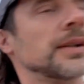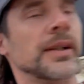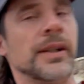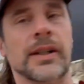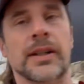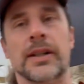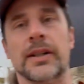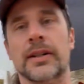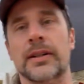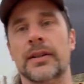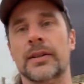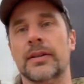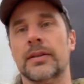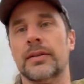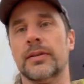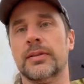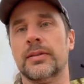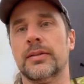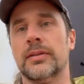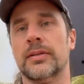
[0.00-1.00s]
And
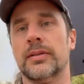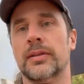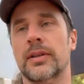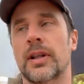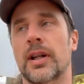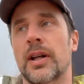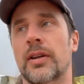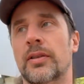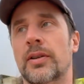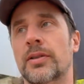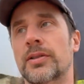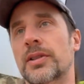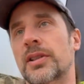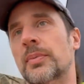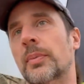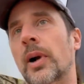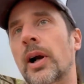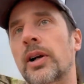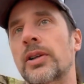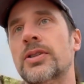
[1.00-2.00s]
of course it's
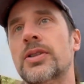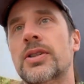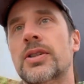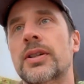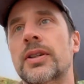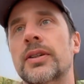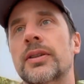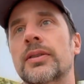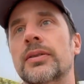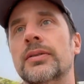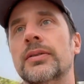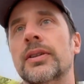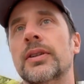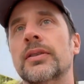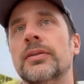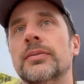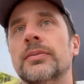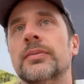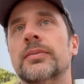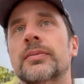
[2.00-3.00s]
March, so, you
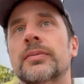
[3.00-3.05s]
know,